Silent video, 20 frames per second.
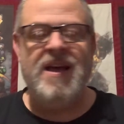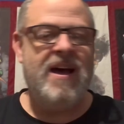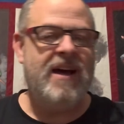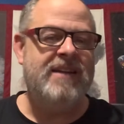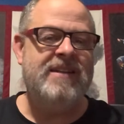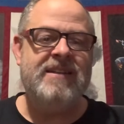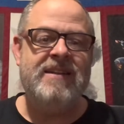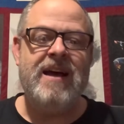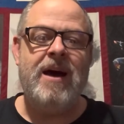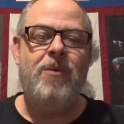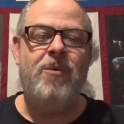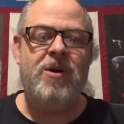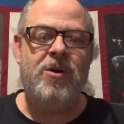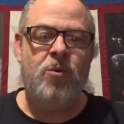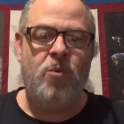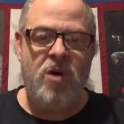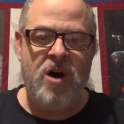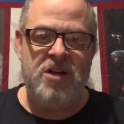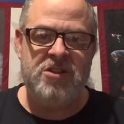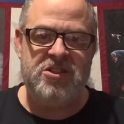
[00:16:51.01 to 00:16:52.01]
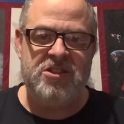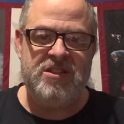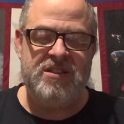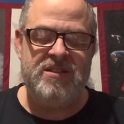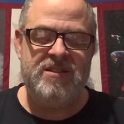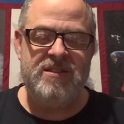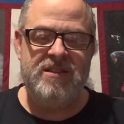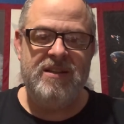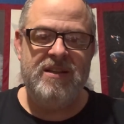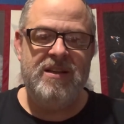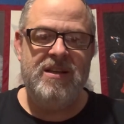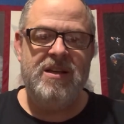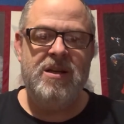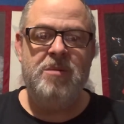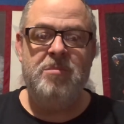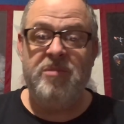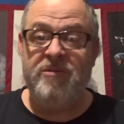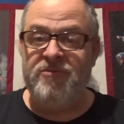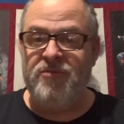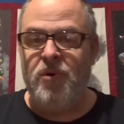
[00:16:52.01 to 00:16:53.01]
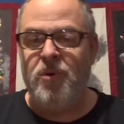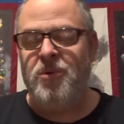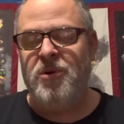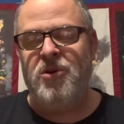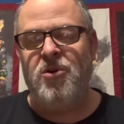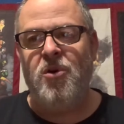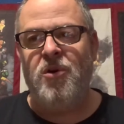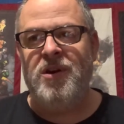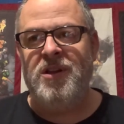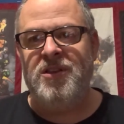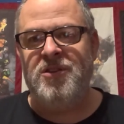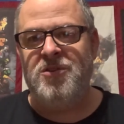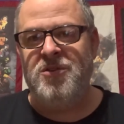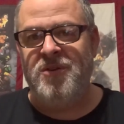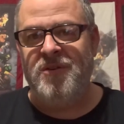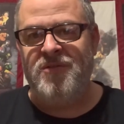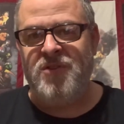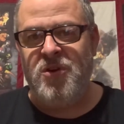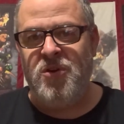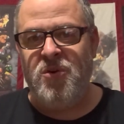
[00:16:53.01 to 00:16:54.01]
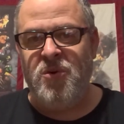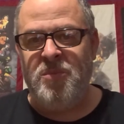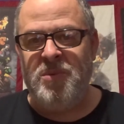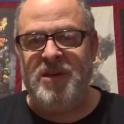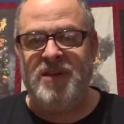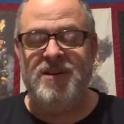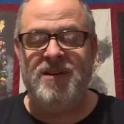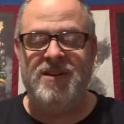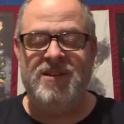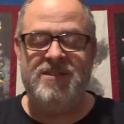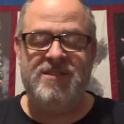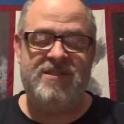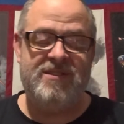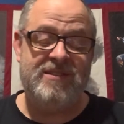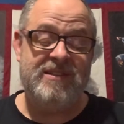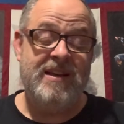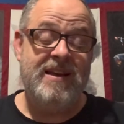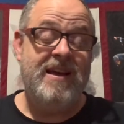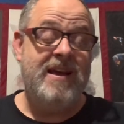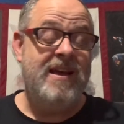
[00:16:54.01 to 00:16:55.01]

I did not want to watch it before recording this review because